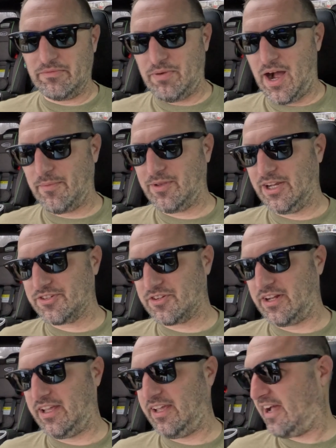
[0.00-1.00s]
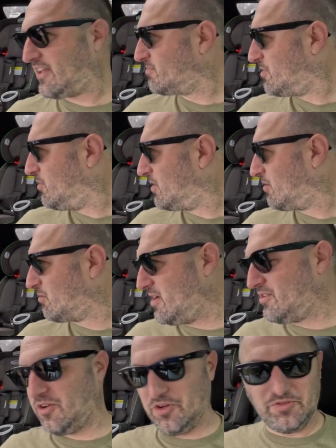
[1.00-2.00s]
popped yesterday, he asked me what a
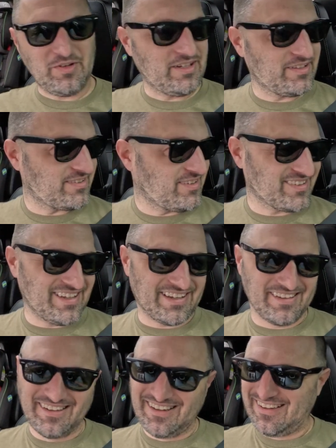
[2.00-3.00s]
retune was, and I was like,